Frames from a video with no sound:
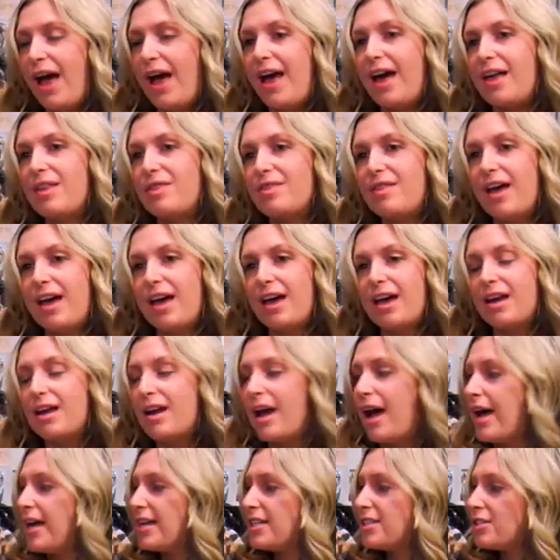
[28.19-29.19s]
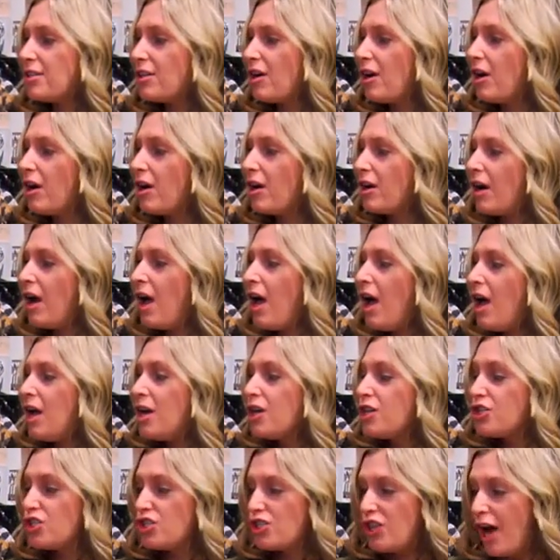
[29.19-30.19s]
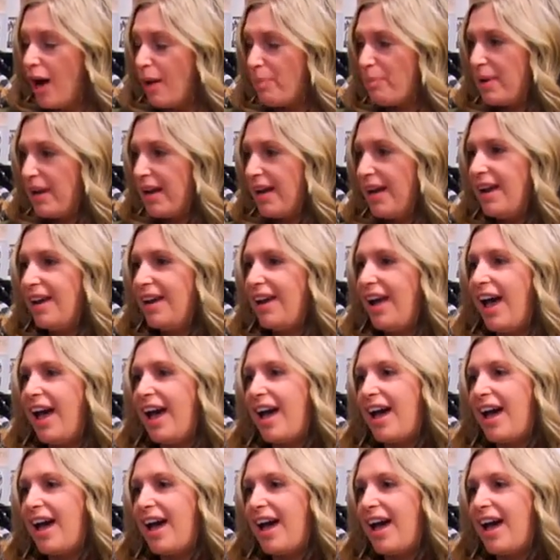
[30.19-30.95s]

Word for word: And then I start shopping